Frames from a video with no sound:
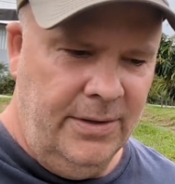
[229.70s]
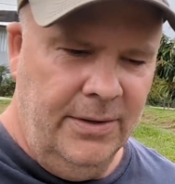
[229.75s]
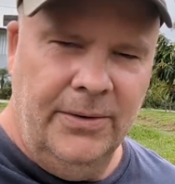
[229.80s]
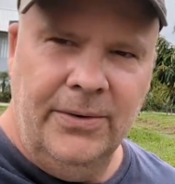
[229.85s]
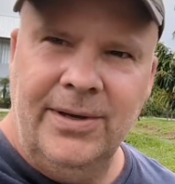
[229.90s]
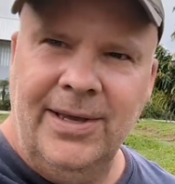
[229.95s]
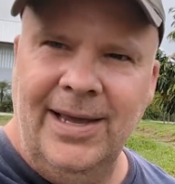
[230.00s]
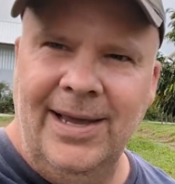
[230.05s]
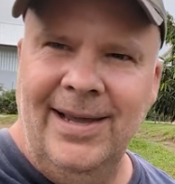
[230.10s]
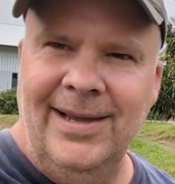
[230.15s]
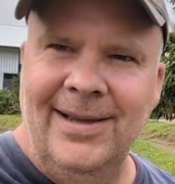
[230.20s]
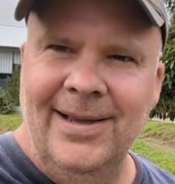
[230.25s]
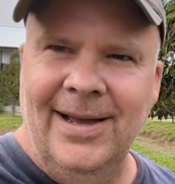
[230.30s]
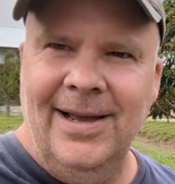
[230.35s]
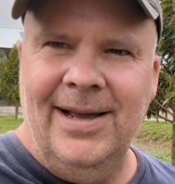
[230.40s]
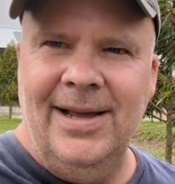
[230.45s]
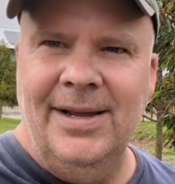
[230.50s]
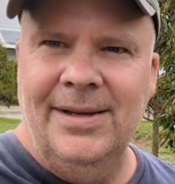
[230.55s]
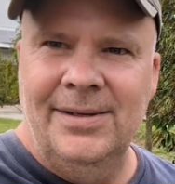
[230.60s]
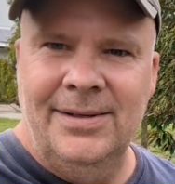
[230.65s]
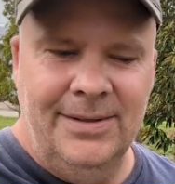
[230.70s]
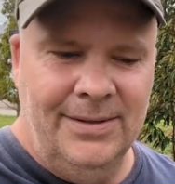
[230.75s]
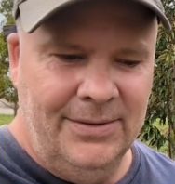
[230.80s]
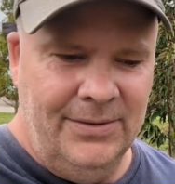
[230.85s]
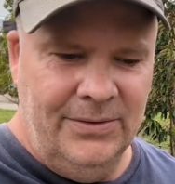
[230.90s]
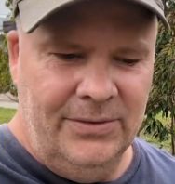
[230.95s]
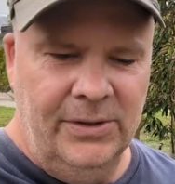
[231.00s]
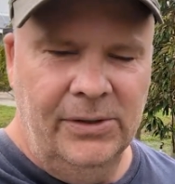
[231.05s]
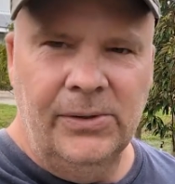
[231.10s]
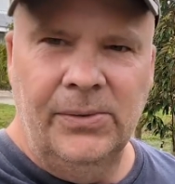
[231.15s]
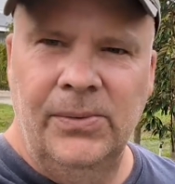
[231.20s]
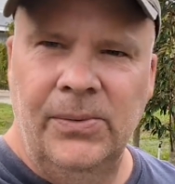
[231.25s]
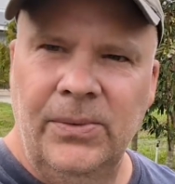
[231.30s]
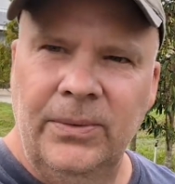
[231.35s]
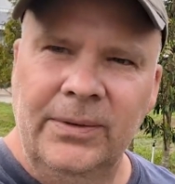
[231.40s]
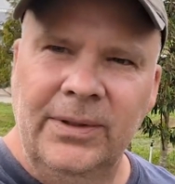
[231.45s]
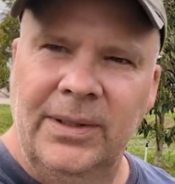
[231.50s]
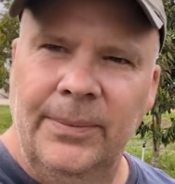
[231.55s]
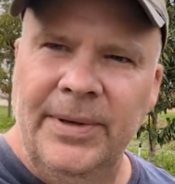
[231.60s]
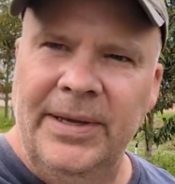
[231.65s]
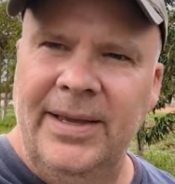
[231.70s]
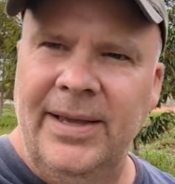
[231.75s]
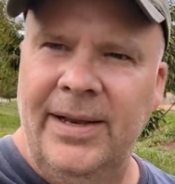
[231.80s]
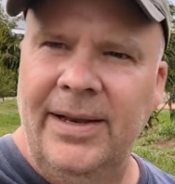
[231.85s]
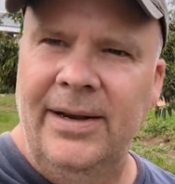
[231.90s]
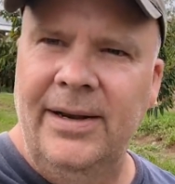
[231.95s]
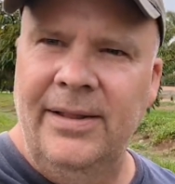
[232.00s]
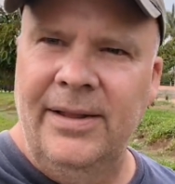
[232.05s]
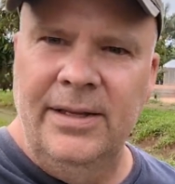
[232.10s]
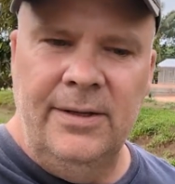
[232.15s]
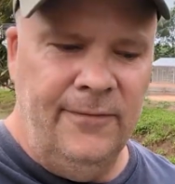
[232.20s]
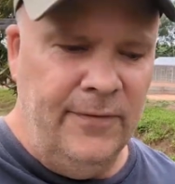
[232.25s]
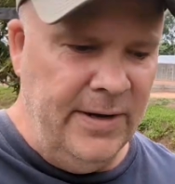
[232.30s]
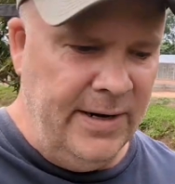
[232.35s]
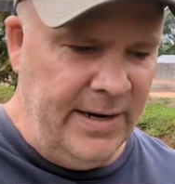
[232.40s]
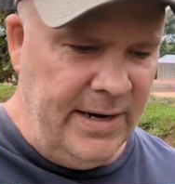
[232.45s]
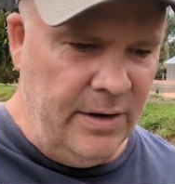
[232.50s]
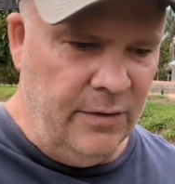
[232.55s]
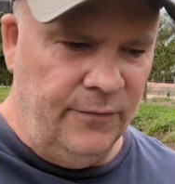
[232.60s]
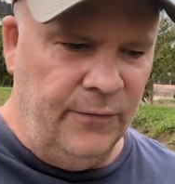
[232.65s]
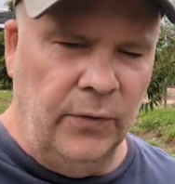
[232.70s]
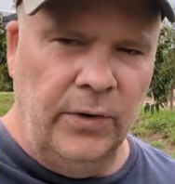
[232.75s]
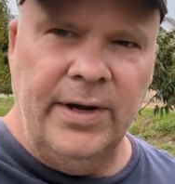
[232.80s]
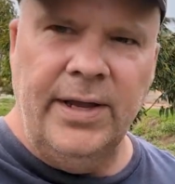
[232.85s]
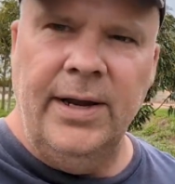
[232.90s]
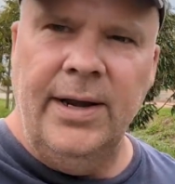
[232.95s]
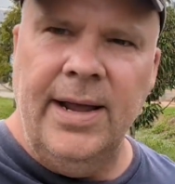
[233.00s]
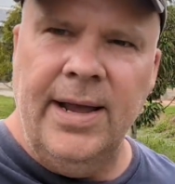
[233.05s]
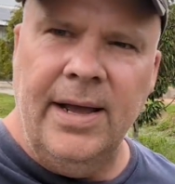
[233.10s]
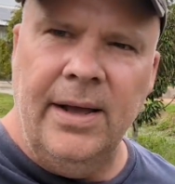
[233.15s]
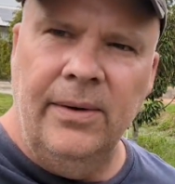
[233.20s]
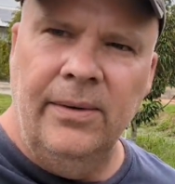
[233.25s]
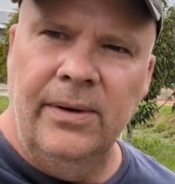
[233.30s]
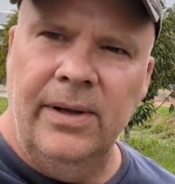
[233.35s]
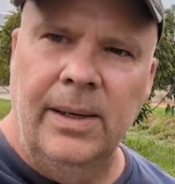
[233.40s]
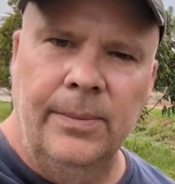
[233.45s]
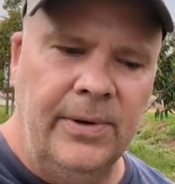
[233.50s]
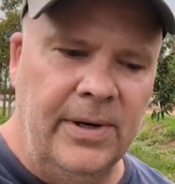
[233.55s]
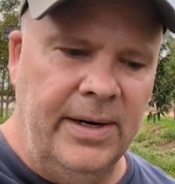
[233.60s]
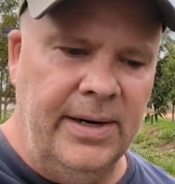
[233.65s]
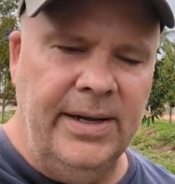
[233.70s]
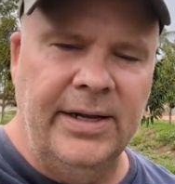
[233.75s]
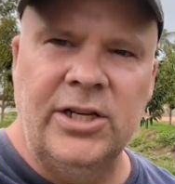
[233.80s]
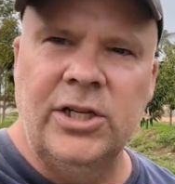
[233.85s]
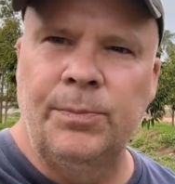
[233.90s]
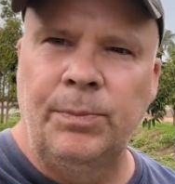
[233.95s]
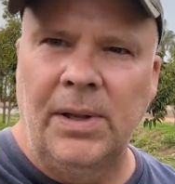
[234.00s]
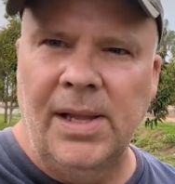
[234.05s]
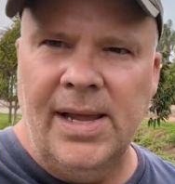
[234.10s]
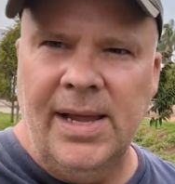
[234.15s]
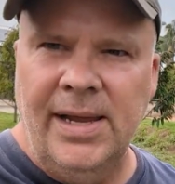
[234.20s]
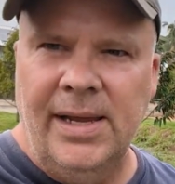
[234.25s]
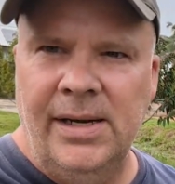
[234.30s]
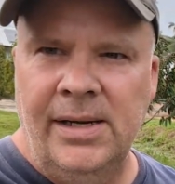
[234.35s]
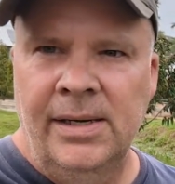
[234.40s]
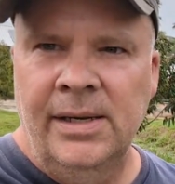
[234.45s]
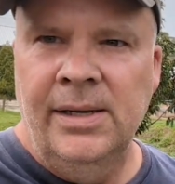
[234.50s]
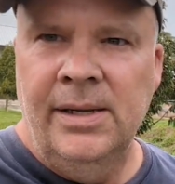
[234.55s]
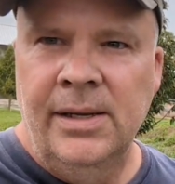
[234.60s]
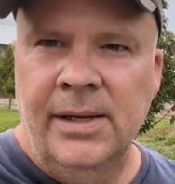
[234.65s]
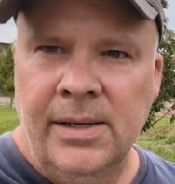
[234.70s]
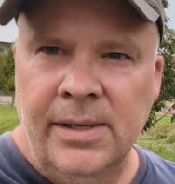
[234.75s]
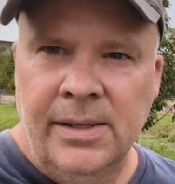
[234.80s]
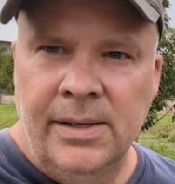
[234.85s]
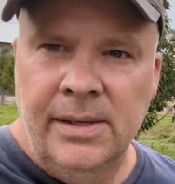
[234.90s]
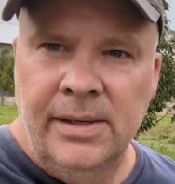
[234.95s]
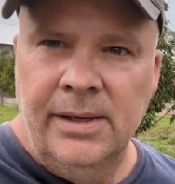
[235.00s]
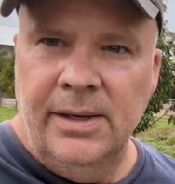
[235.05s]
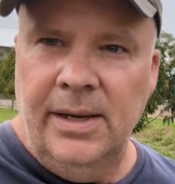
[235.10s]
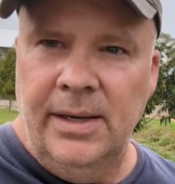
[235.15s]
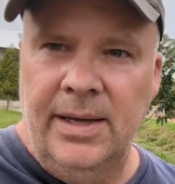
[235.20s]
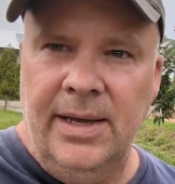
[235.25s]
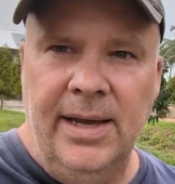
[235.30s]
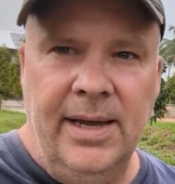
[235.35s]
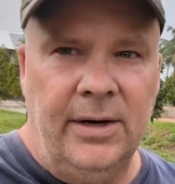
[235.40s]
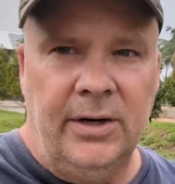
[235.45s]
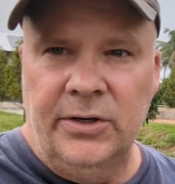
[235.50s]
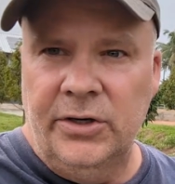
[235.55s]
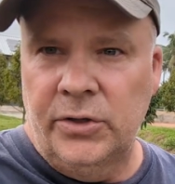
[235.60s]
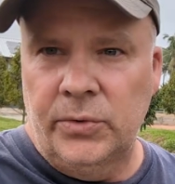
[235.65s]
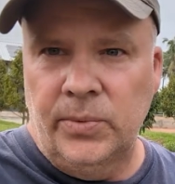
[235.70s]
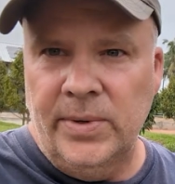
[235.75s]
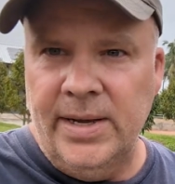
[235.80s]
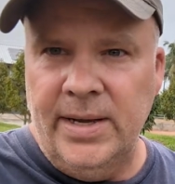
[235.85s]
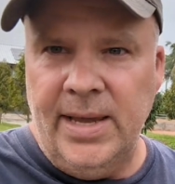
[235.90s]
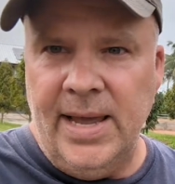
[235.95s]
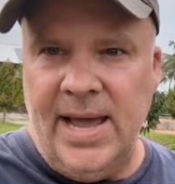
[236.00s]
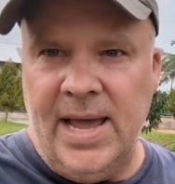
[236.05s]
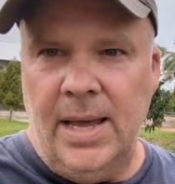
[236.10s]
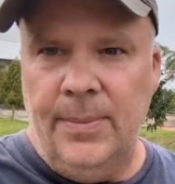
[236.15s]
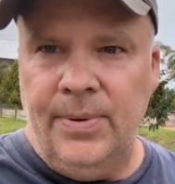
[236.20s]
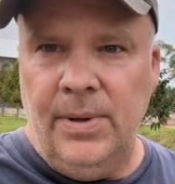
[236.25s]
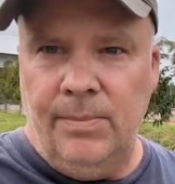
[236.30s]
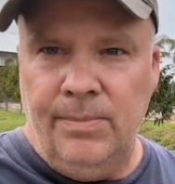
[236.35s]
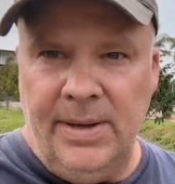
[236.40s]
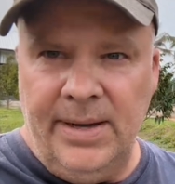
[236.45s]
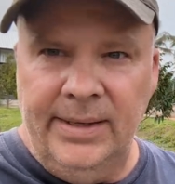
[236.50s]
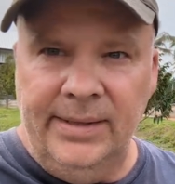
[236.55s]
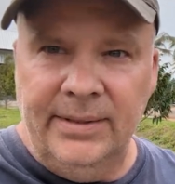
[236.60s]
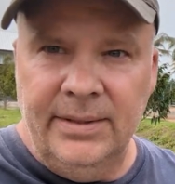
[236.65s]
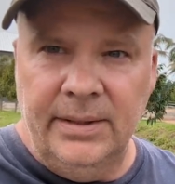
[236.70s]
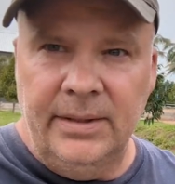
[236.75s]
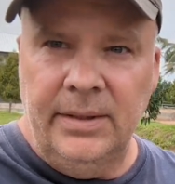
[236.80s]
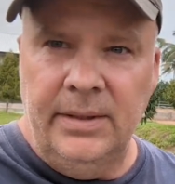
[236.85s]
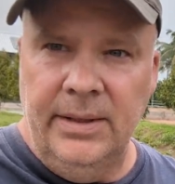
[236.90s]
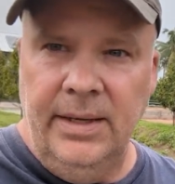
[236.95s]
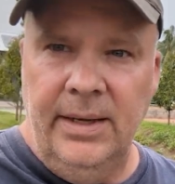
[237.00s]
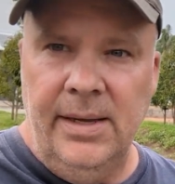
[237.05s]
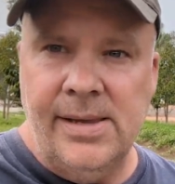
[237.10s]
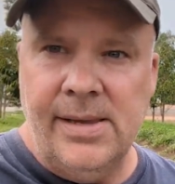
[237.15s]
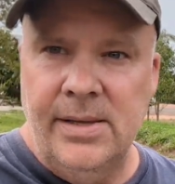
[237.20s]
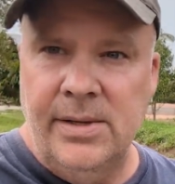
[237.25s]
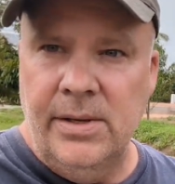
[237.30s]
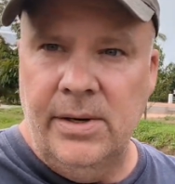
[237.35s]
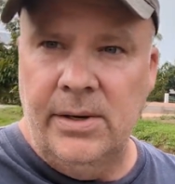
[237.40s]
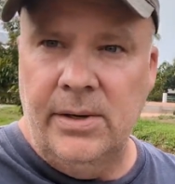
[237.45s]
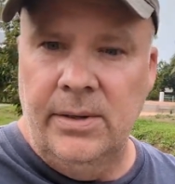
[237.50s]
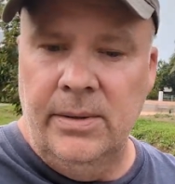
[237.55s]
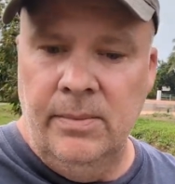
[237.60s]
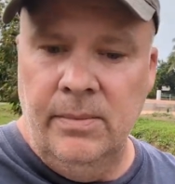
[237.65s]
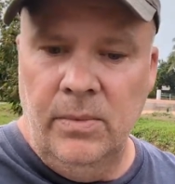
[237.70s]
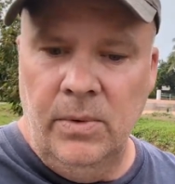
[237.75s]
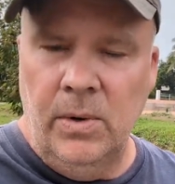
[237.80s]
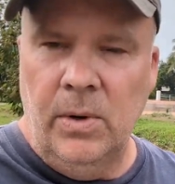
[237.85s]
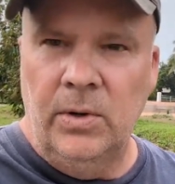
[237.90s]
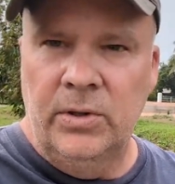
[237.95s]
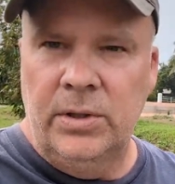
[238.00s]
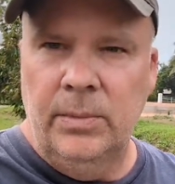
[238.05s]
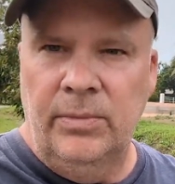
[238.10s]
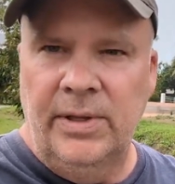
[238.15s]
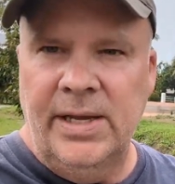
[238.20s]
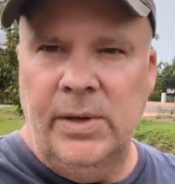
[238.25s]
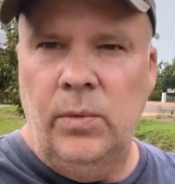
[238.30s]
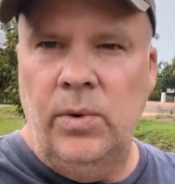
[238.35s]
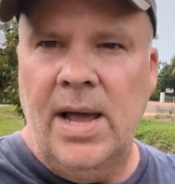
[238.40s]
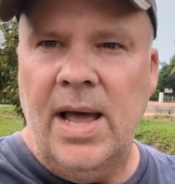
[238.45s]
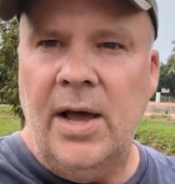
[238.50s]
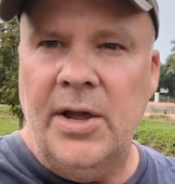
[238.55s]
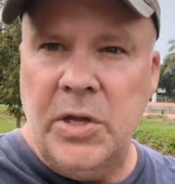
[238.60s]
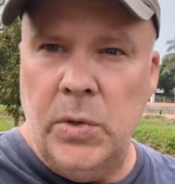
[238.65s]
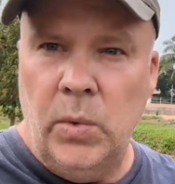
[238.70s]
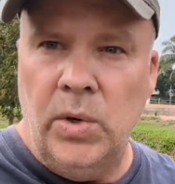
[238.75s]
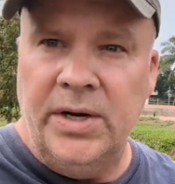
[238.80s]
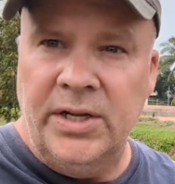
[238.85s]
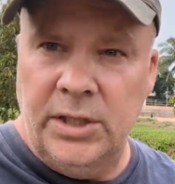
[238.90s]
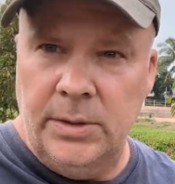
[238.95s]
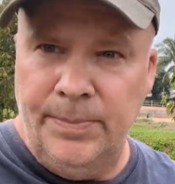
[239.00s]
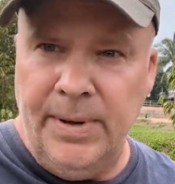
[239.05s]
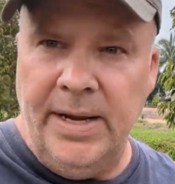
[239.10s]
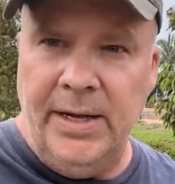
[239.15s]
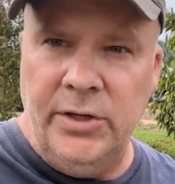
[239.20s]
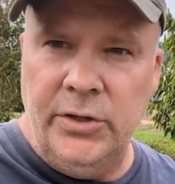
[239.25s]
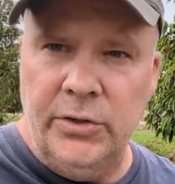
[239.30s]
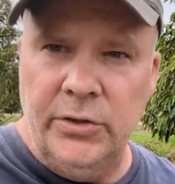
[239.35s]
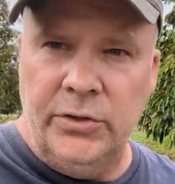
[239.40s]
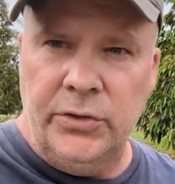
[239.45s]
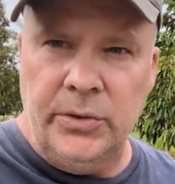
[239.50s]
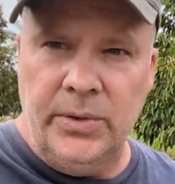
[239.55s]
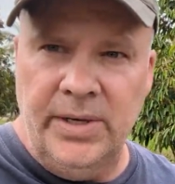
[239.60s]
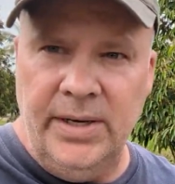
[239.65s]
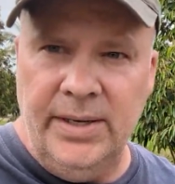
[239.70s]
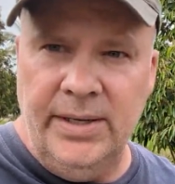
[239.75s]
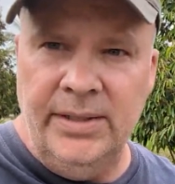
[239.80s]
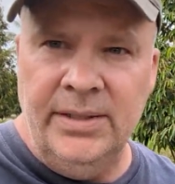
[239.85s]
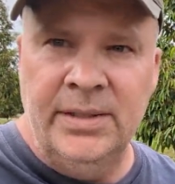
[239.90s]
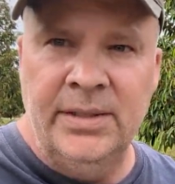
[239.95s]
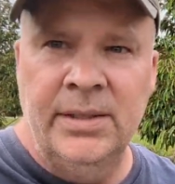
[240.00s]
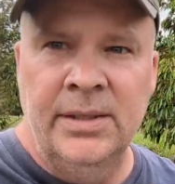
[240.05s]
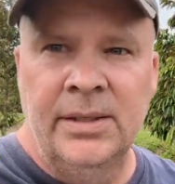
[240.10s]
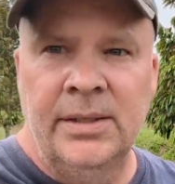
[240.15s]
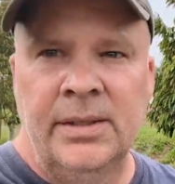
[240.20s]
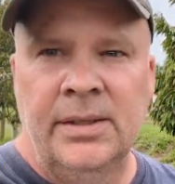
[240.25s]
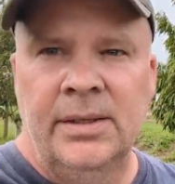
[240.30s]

Okay guys, so let me get into this video for you now. I'm gonna explain, again, I'll just recap it. Basically, your ultimately how you wanna space your trees,